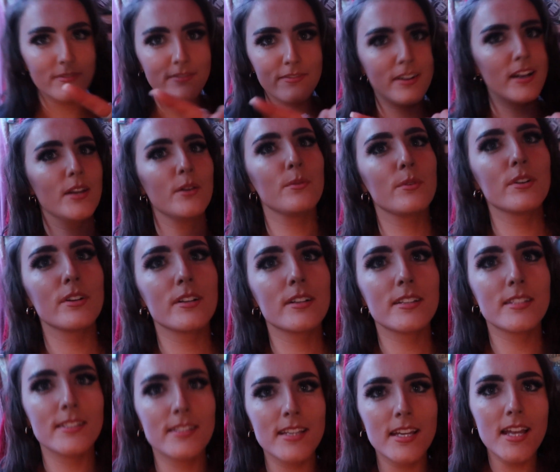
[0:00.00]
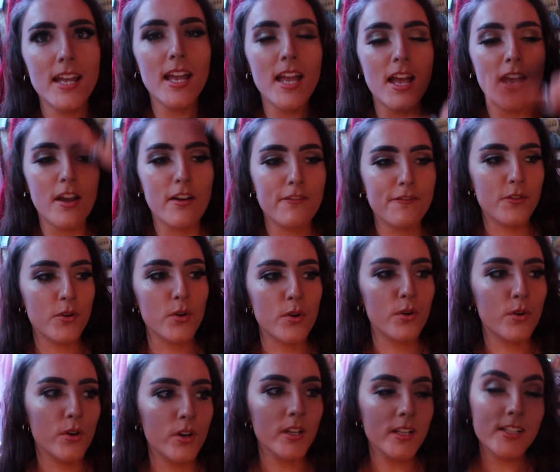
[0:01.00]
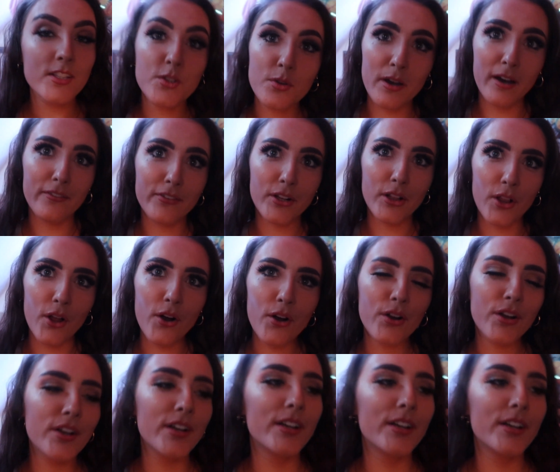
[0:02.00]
fireworks for 12 o'clock.